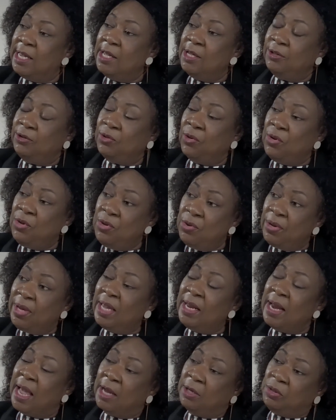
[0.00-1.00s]
So you
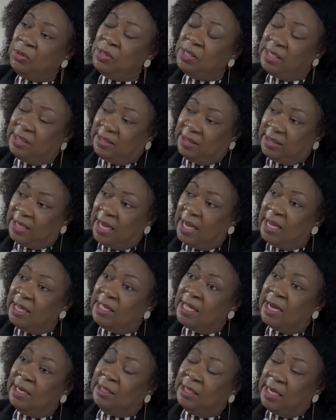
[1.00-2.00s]
can actually say
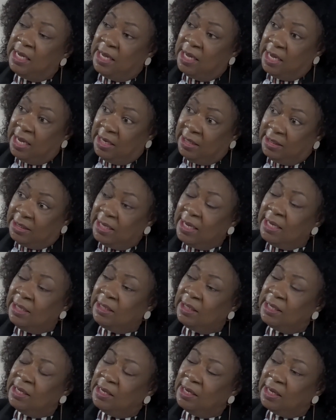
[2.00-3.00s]
that indeed
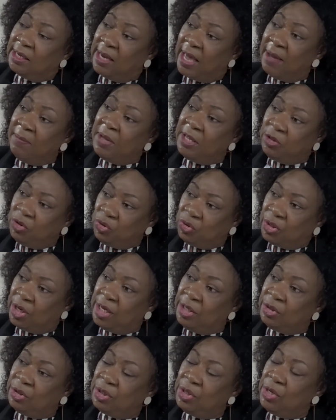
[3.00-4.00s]
climate
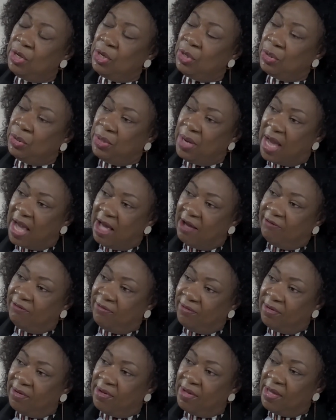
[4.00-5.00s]
change could have
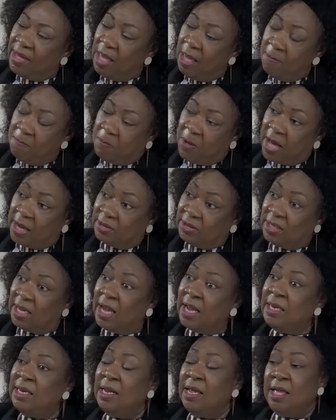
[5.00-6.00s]
impacts.
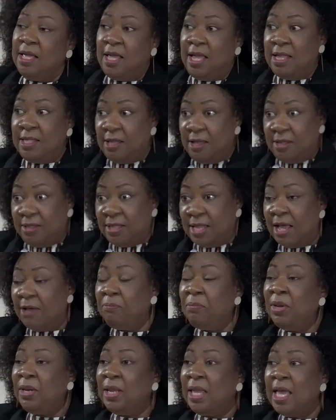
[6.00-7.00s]
And there have
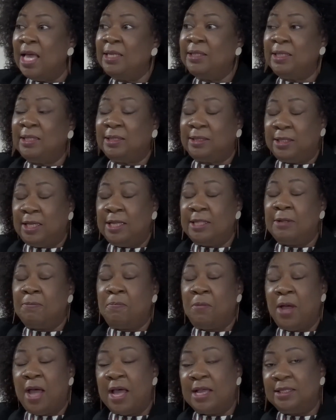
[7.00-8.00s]
been cases in the
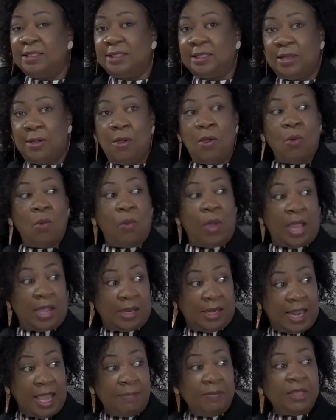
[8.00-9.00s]
past where
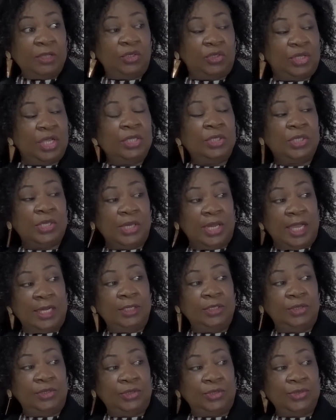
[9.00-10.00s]
climate change led
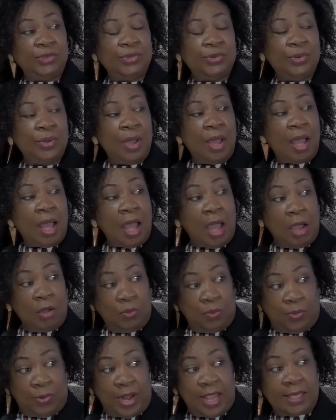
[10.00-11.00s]
to
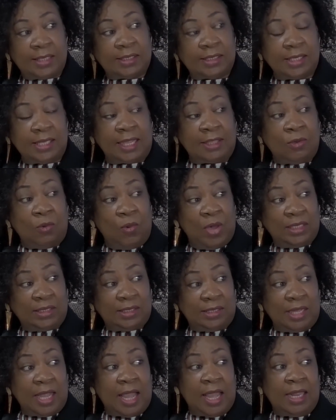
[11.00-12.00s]
outbreaks, like the
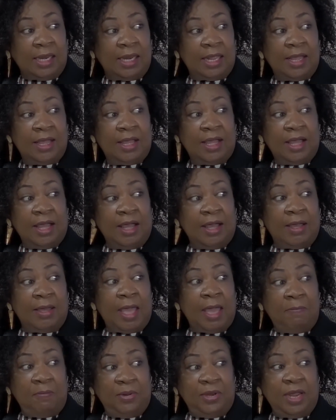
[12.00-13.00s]
West Nile
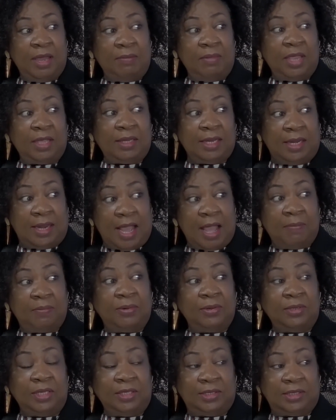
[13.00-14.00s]
epidemic that
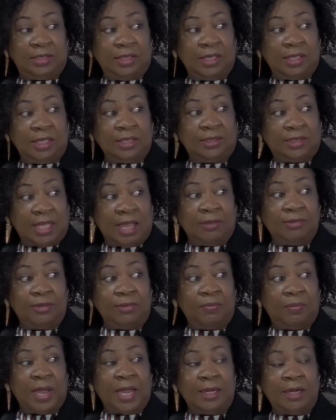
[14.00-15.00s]
happened in the
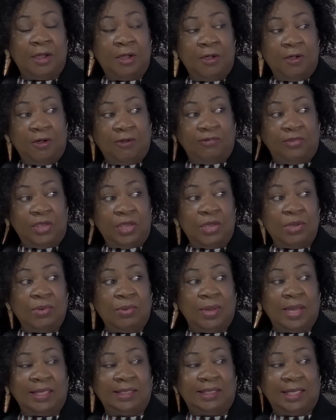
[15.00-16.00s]
southern part of the
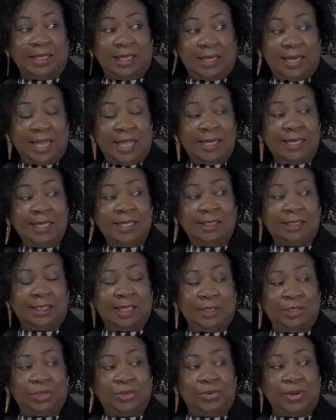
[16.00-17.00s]
US in the 19th
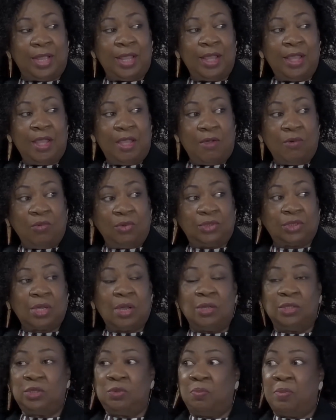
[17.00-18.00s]
century. It was
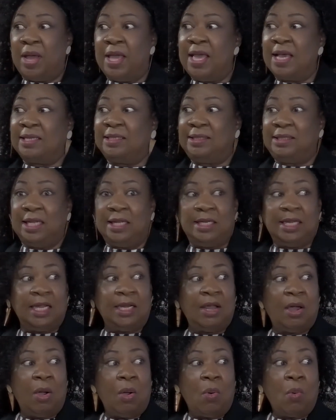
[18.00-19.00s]
caused by
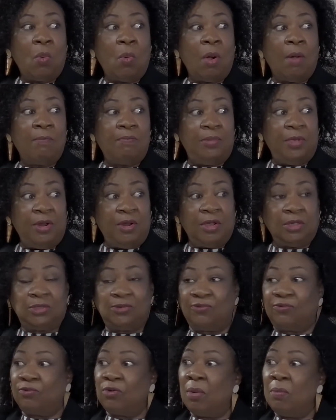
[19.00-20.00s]
extended warm periods
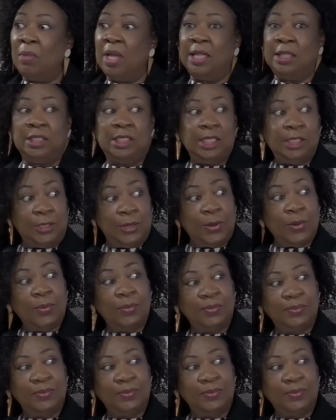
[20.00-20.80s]
from El Nino.